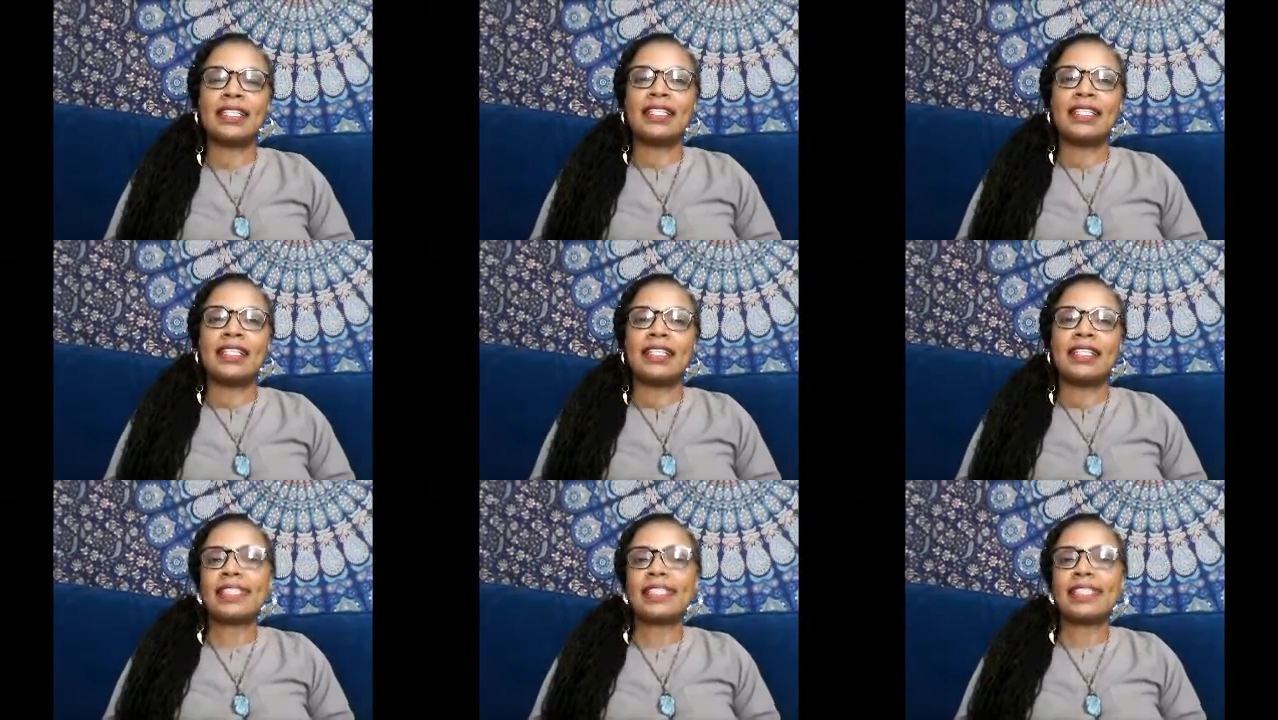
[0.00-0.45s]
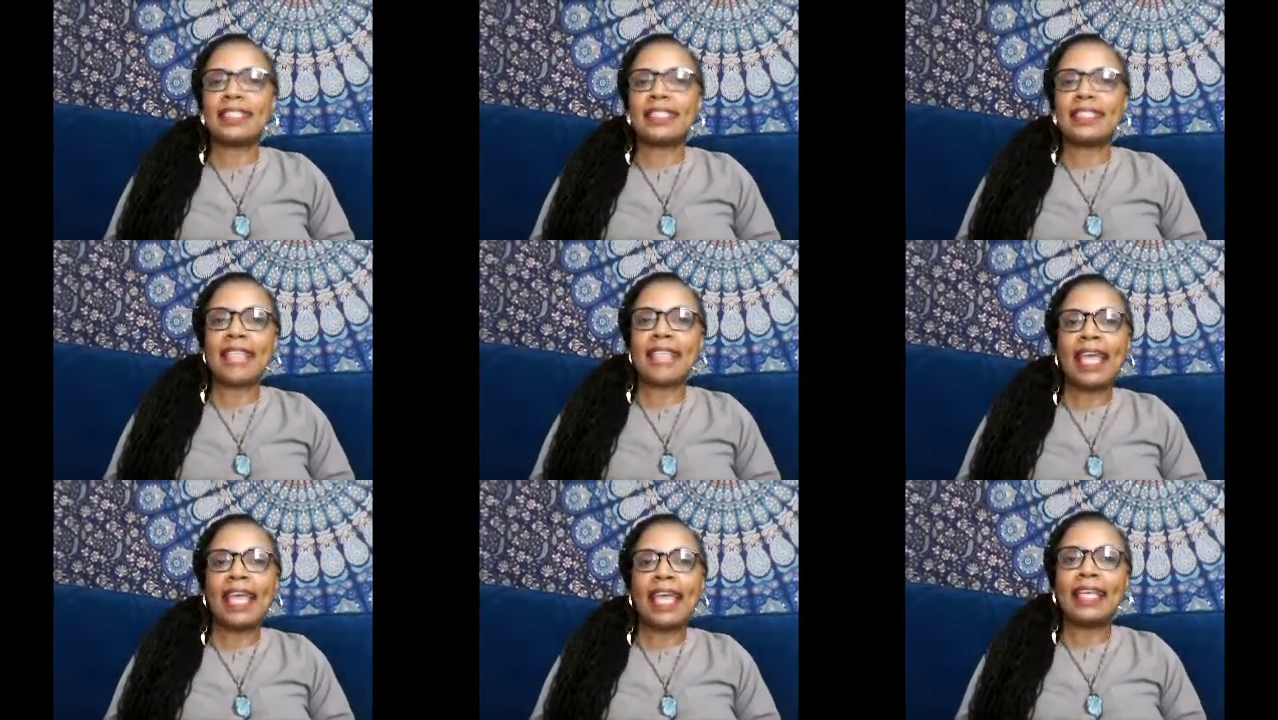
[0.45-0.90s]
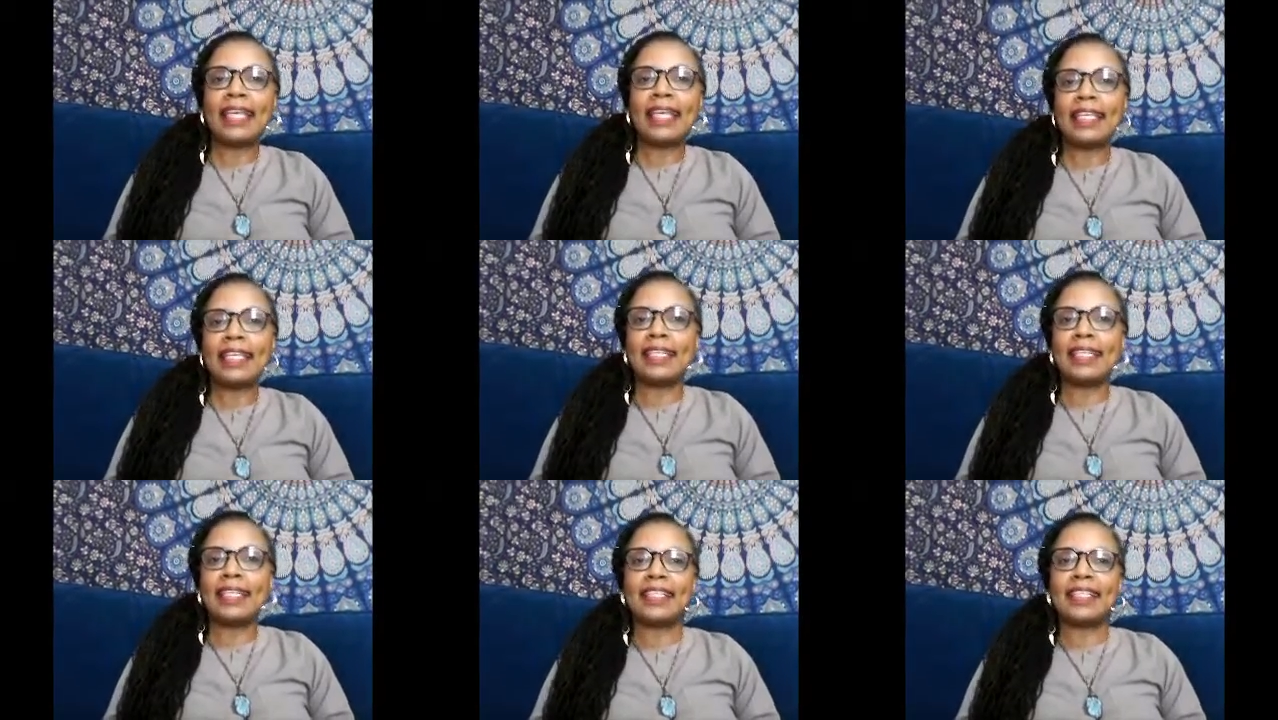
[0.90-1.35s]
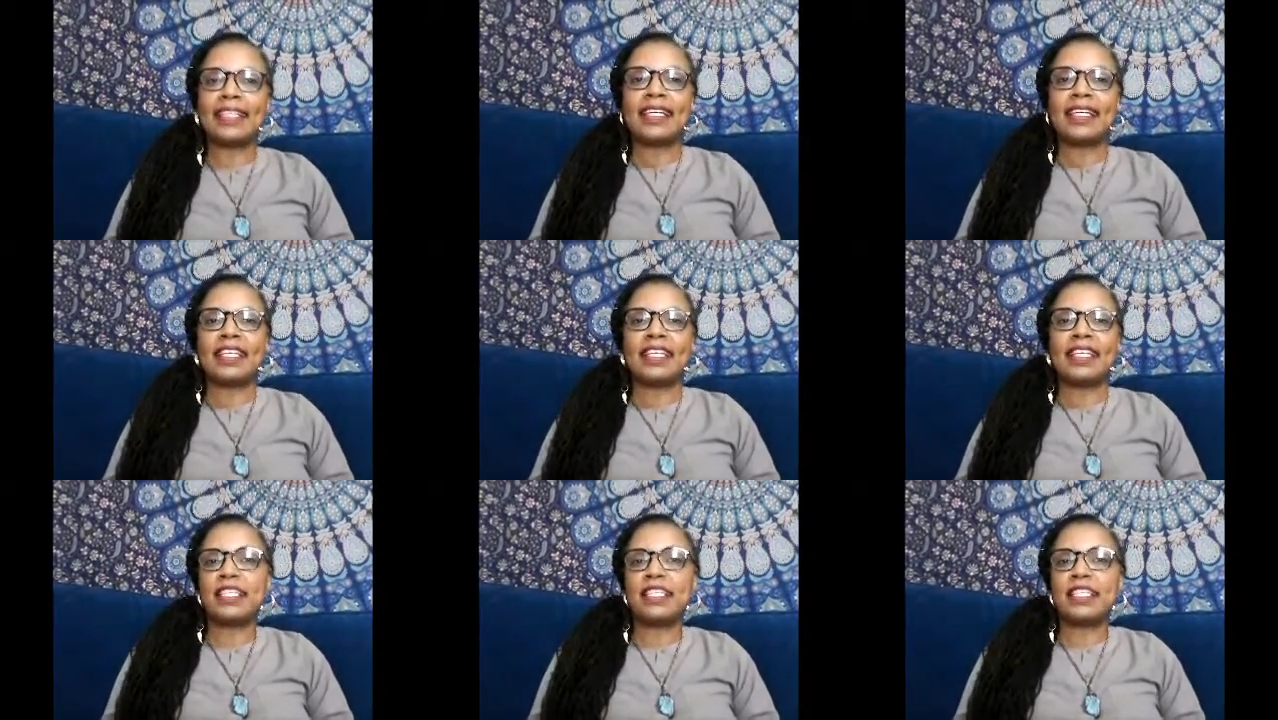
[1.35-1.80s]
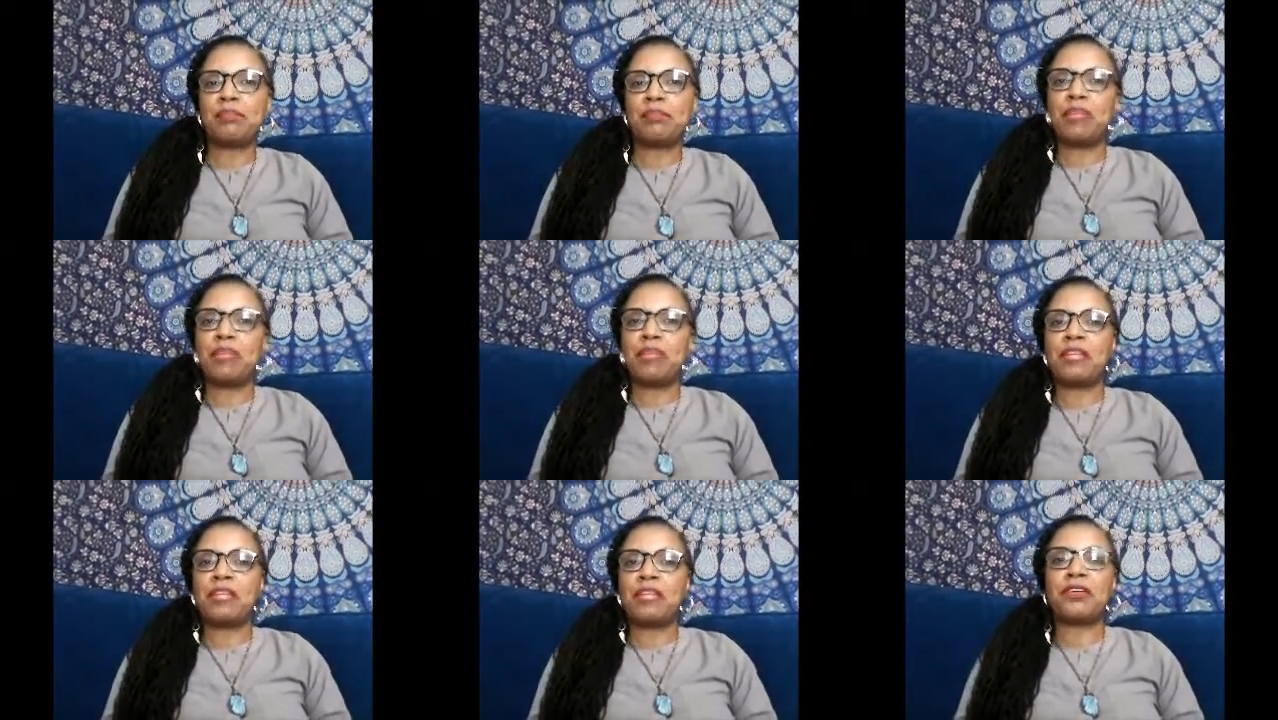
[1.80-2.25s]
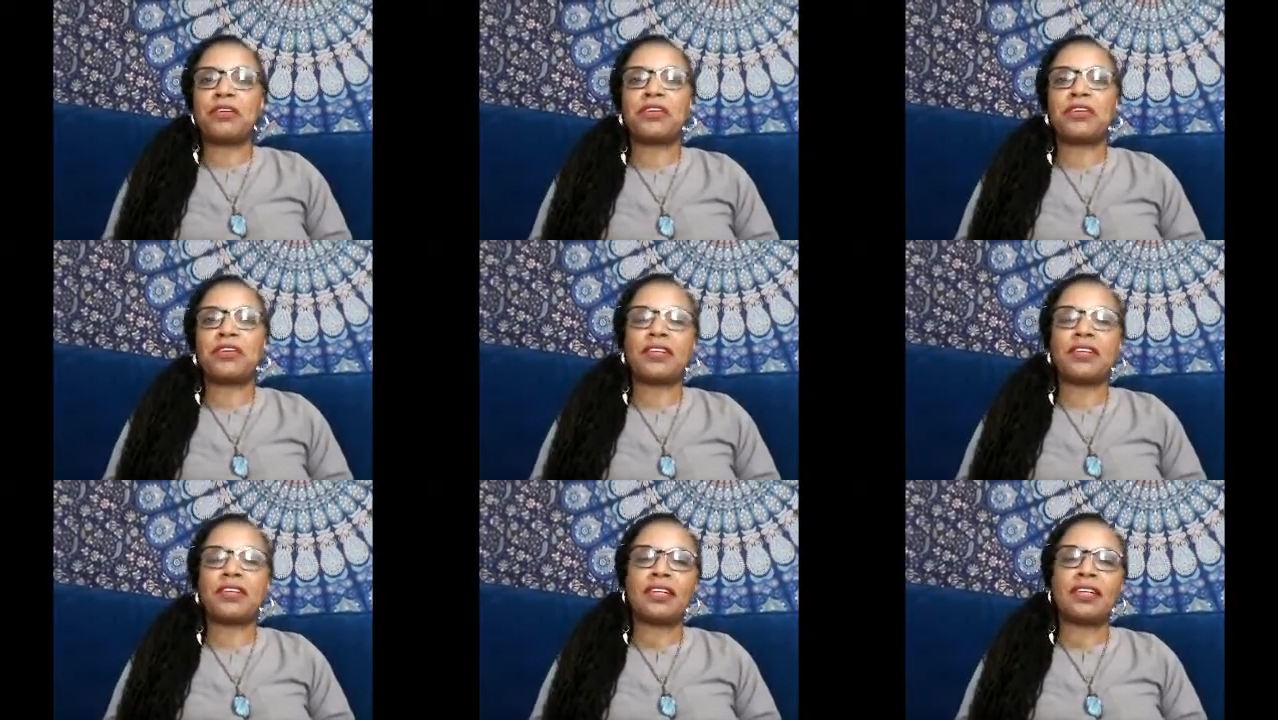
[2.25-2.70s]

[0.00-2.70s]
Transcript: Is it tangy? Is it bitter?